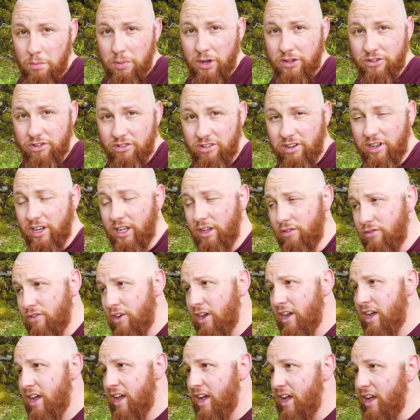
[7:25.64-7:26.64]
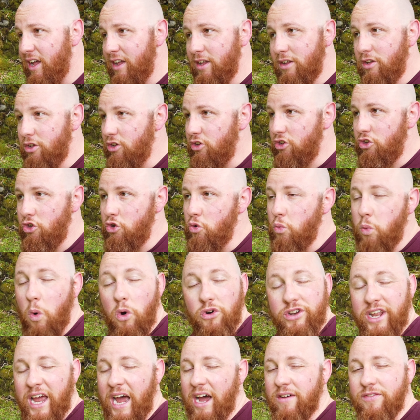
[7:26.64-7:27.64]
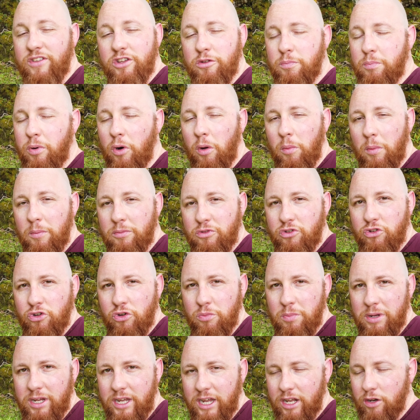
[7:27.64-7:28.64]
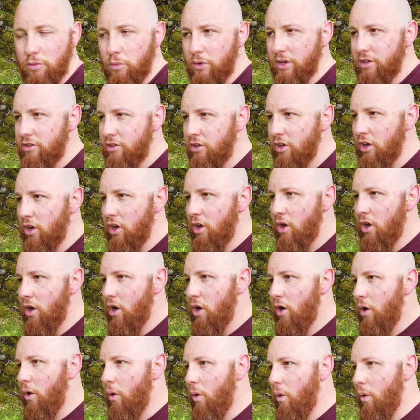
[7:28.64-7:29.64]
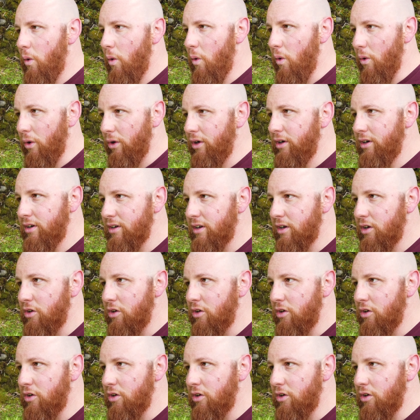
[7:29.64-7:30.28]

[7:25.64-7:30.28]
buses leave, you won't have this problem to begin with. Or